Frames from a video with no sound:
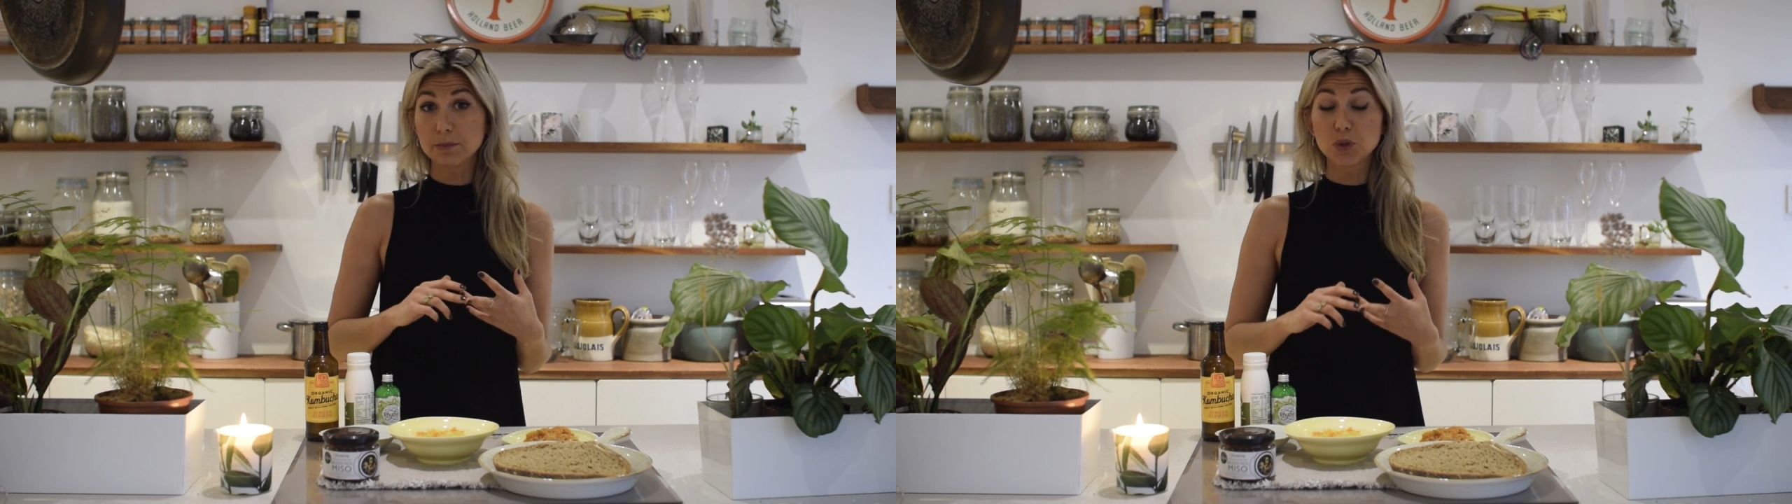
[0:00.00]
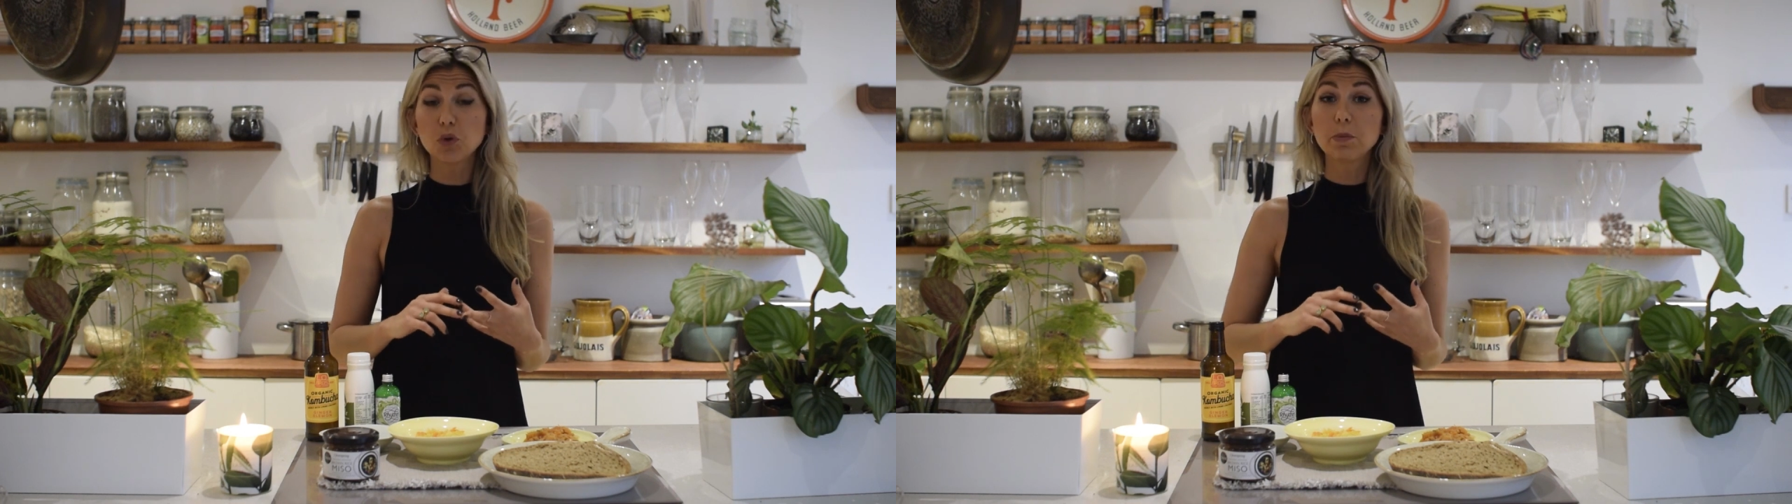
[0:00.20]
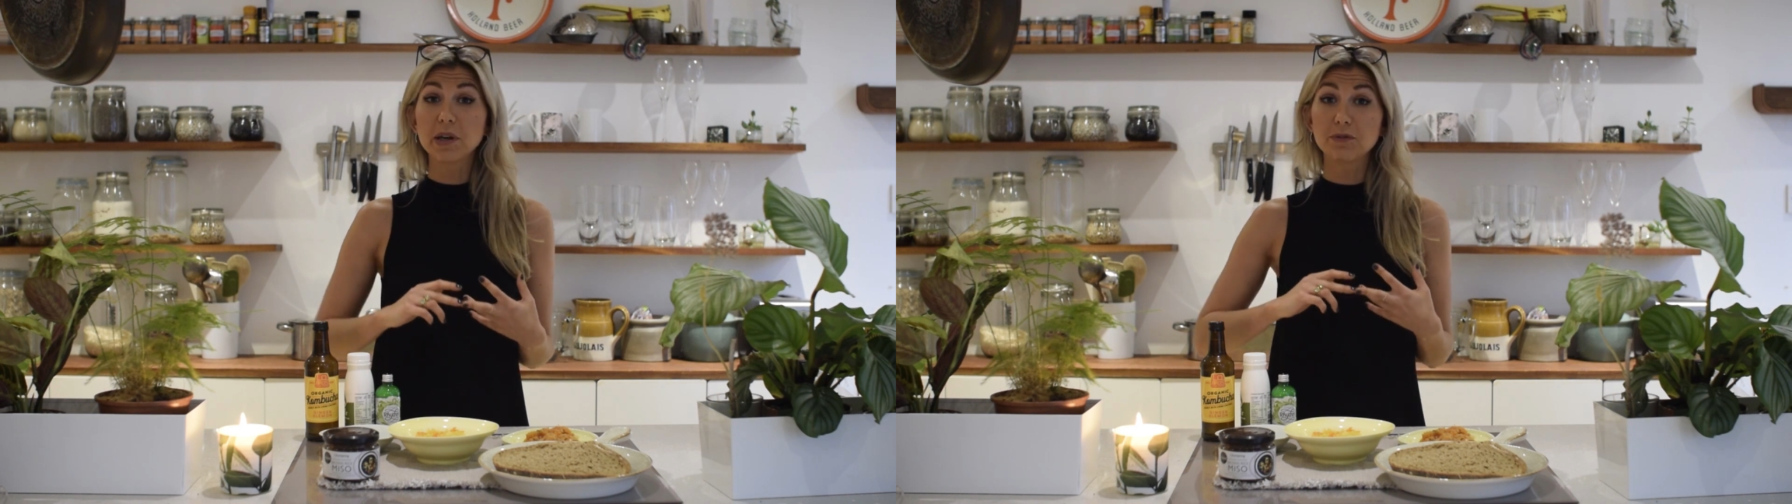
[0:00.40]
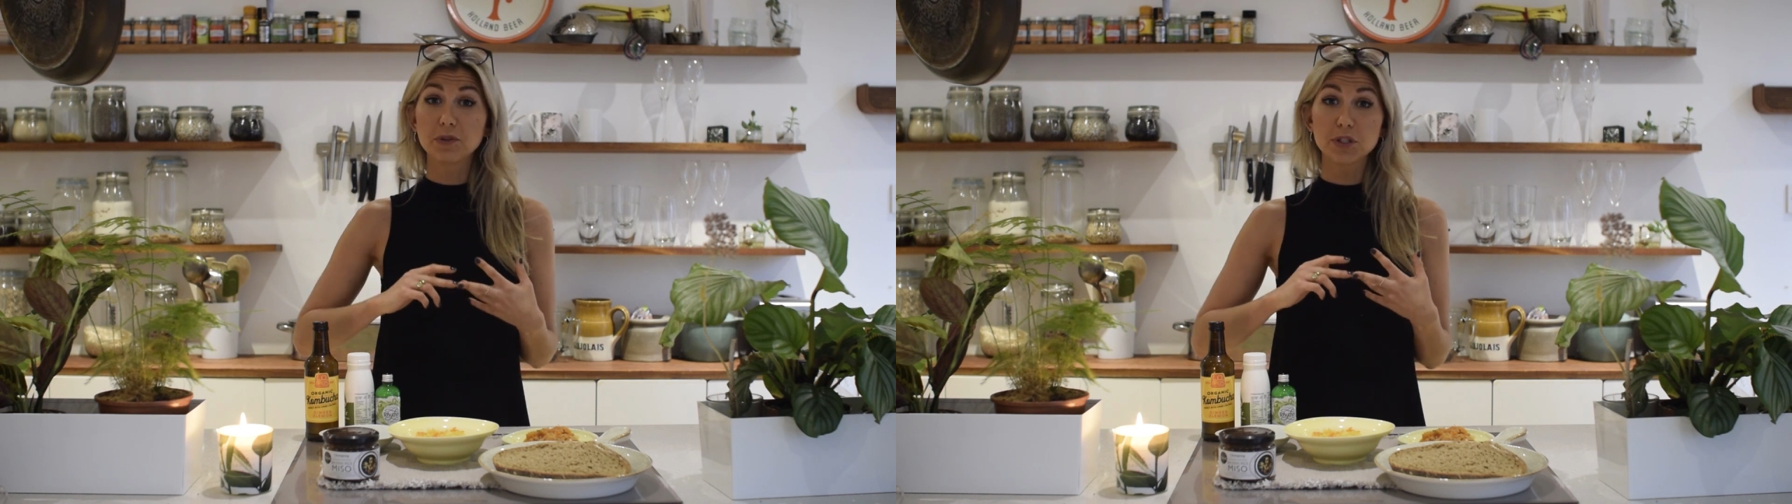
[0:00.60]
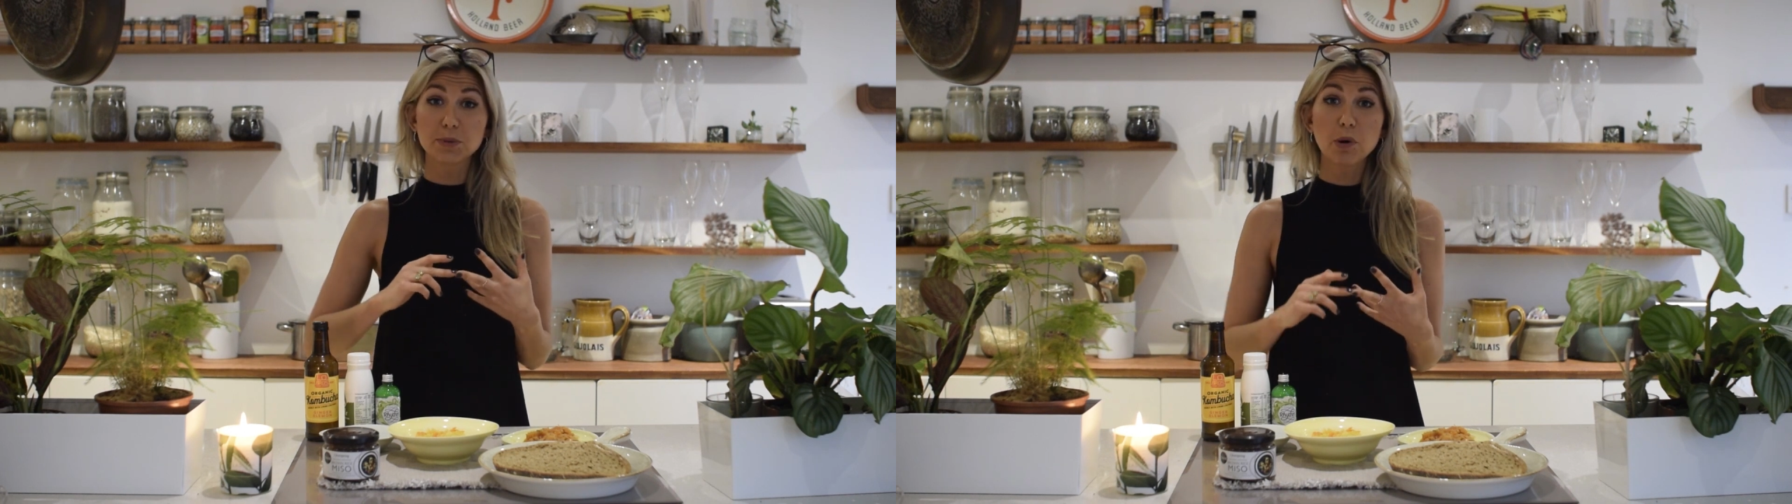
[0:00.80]
absorbing
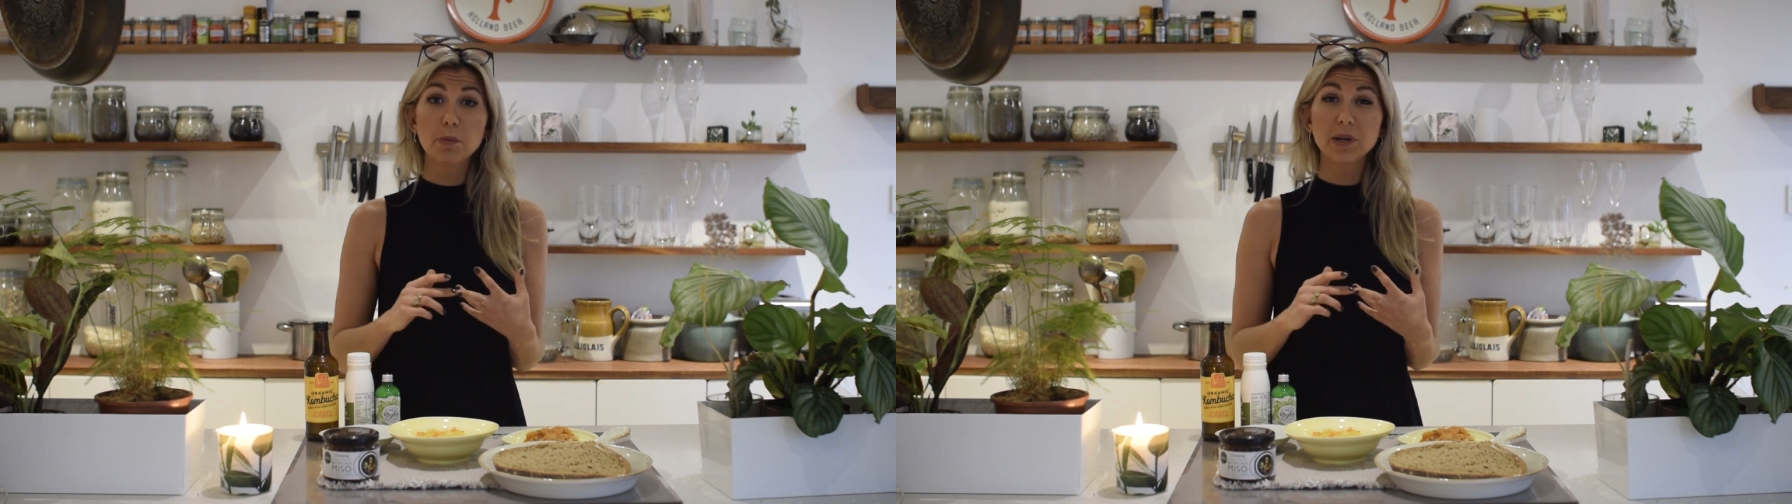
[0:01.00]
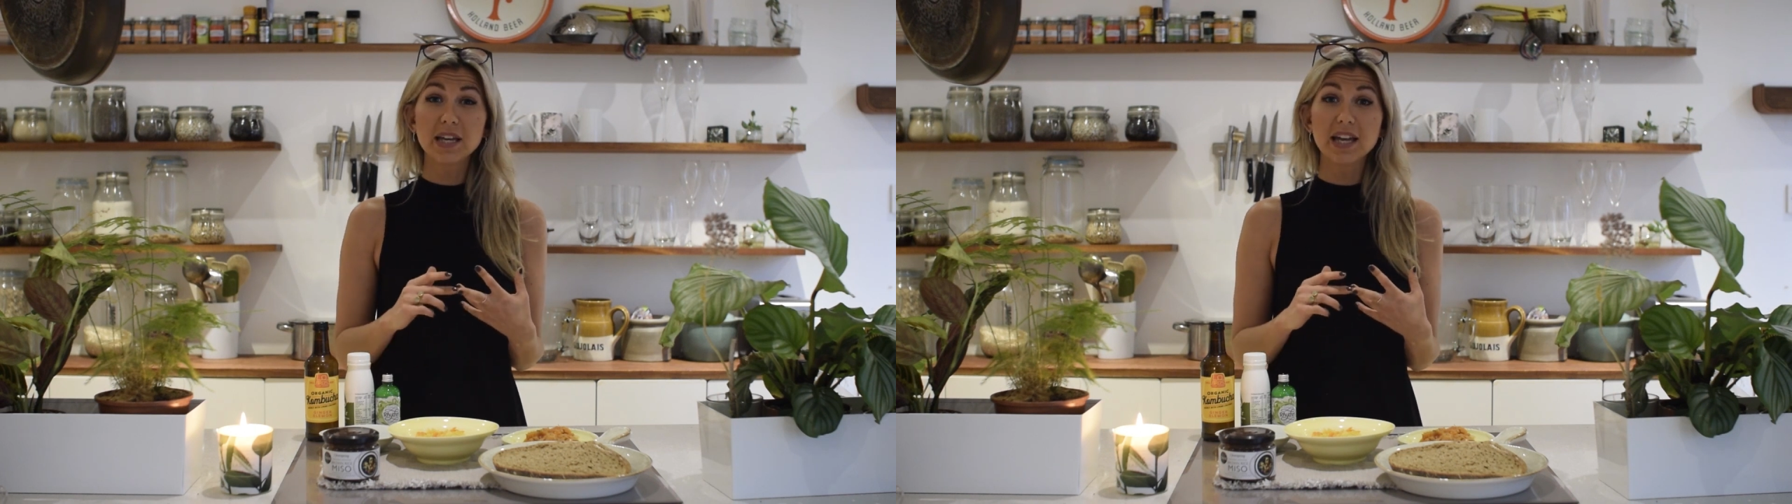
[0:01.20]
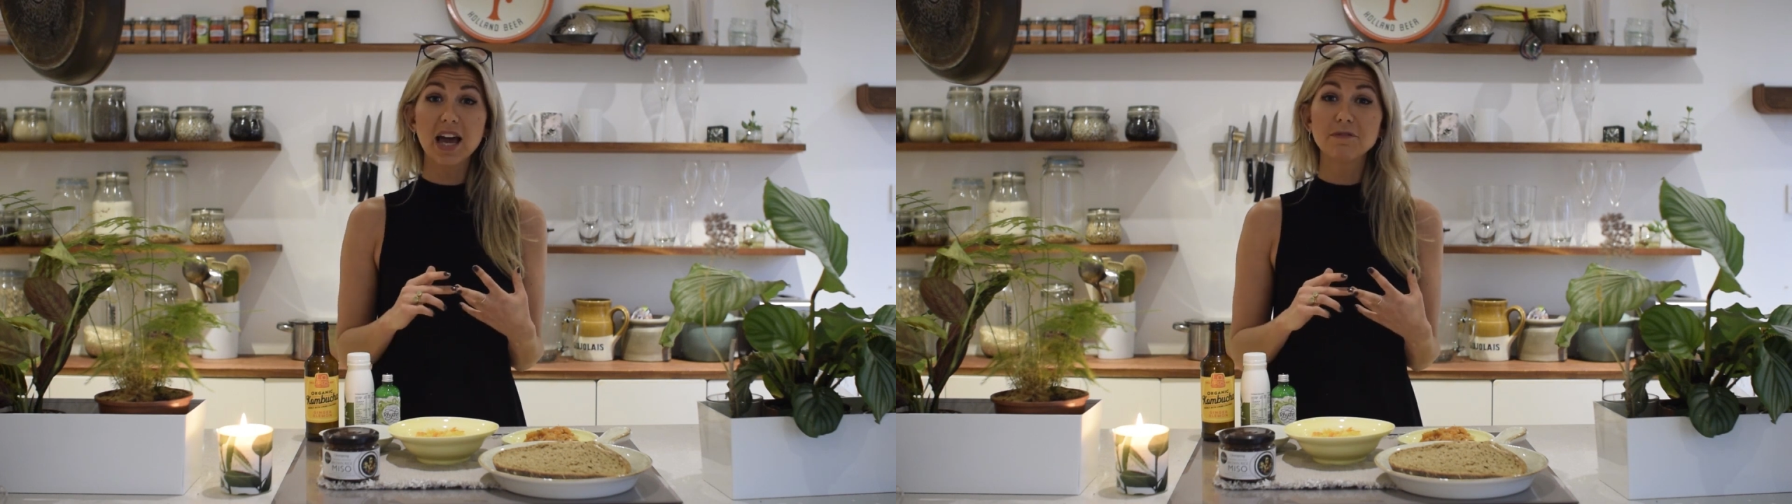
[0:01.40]
foods properly,